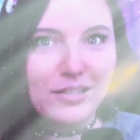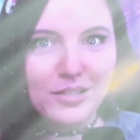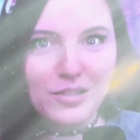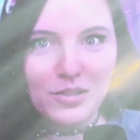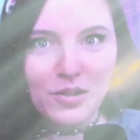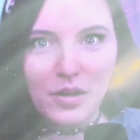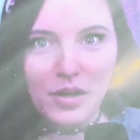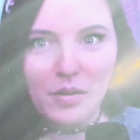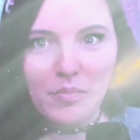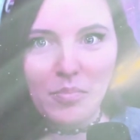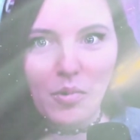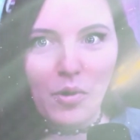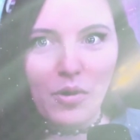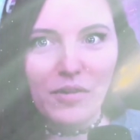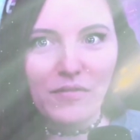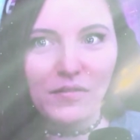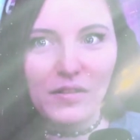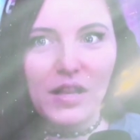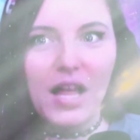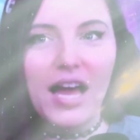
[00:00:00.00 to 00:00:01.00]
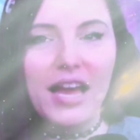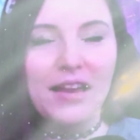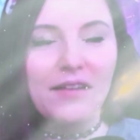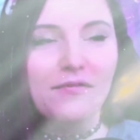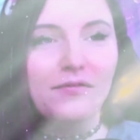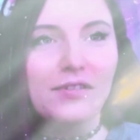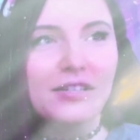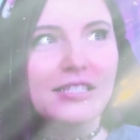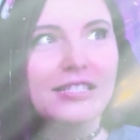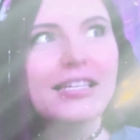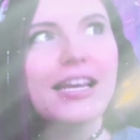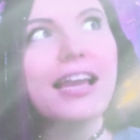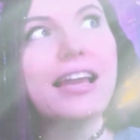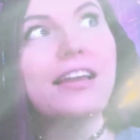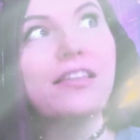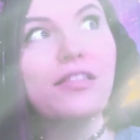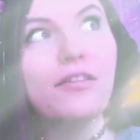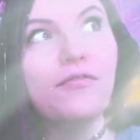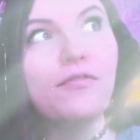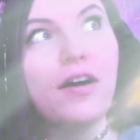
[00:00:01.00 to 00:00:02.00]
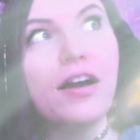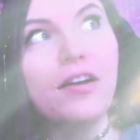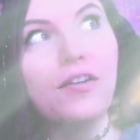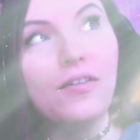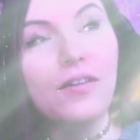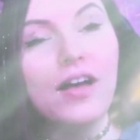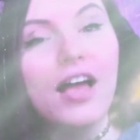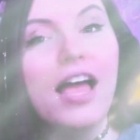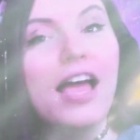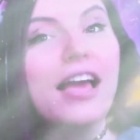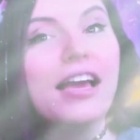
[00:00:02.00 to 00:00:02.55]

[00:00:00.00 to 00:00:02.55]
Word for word: circuit board of life and take the final